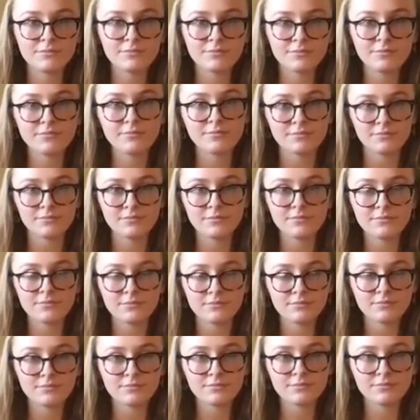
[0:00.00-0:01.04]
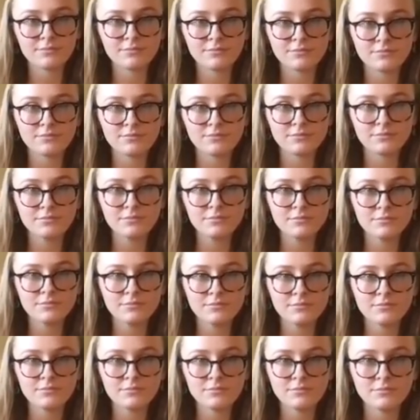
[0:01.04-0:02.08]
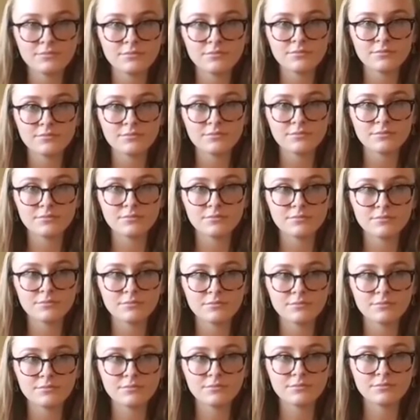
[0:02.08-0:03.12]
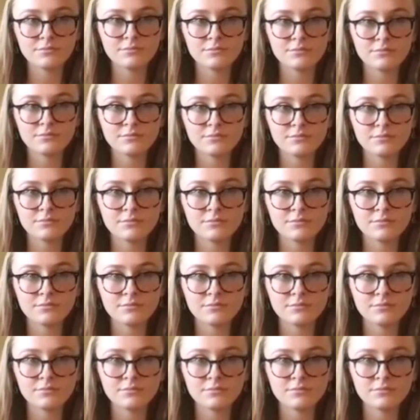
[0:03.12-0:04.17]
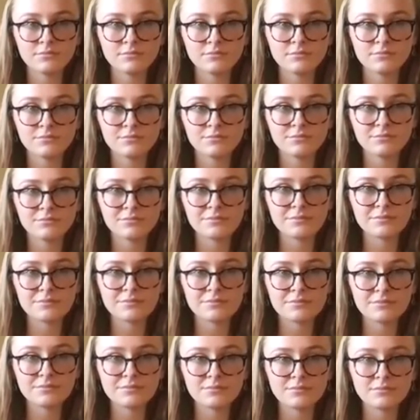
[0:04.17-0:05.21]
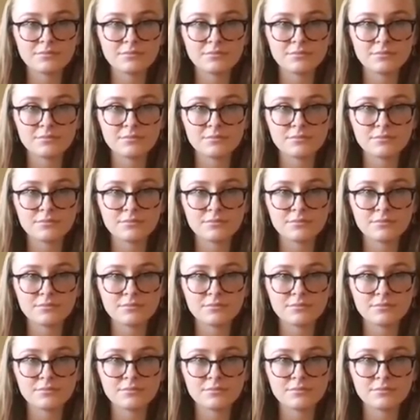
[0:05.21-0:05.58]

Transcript: No words are spoken by the person on screen.